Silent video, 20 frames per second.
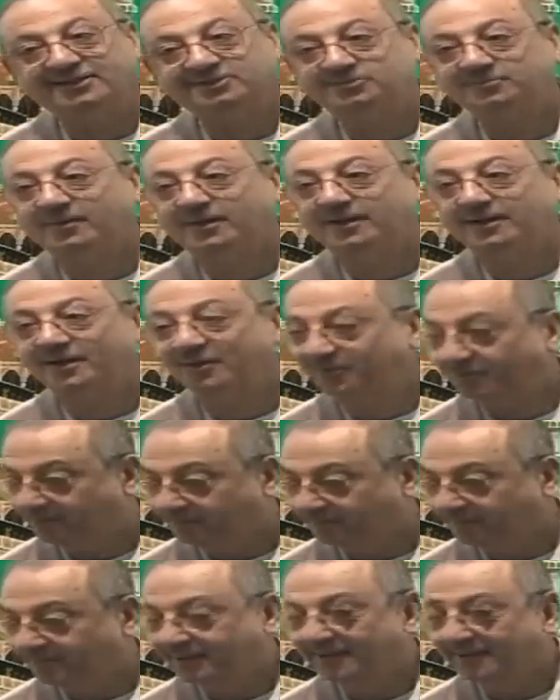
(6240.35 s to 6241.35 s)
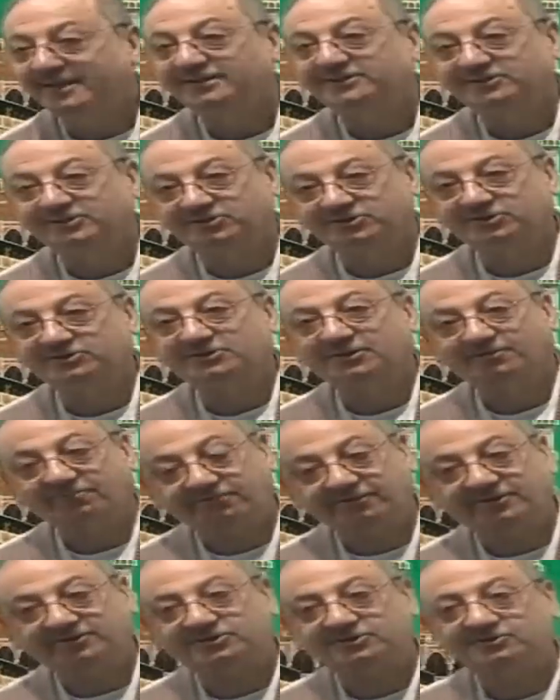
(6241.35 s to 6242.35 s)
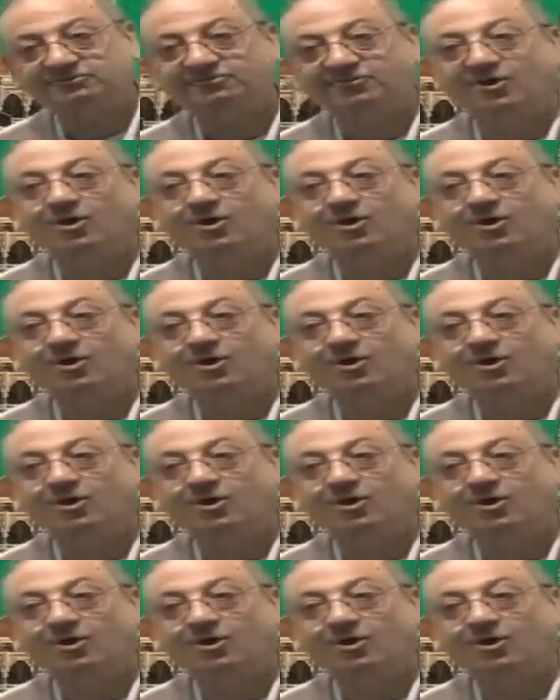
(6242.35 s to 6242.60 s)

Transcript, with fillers: asbarahum. This is the first